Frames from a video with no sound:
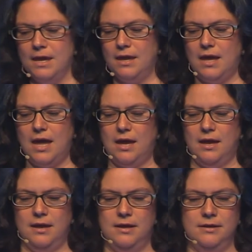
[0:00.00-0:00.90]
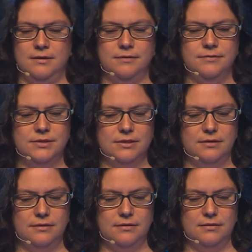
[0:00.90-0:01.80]
And
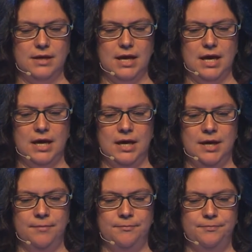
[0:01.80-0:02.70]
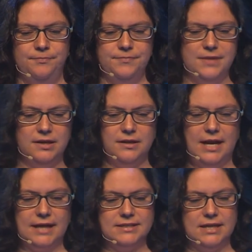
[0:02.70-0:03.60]
then the
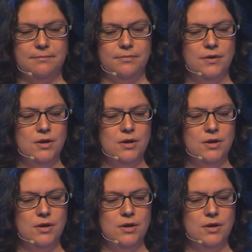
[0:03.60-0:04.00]
next step,